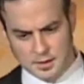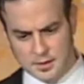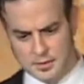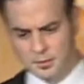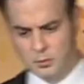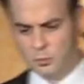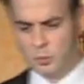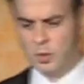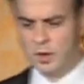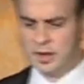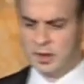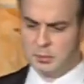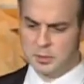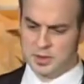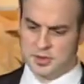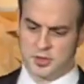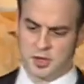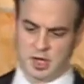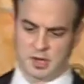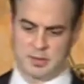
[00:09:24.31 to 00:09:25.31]
The one I
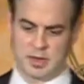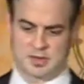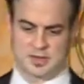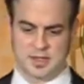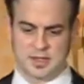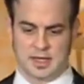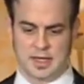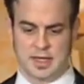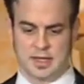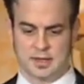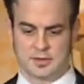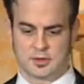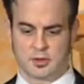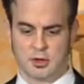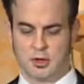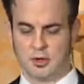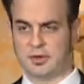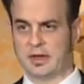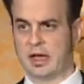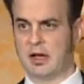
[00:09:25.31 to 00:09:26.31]
want to talk about today is
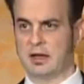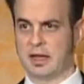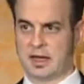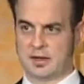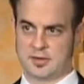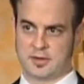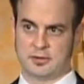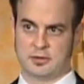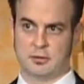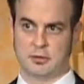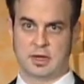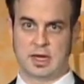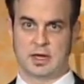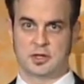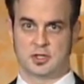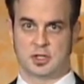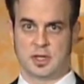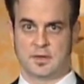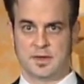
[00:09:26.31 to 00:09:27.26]
called dialed access location,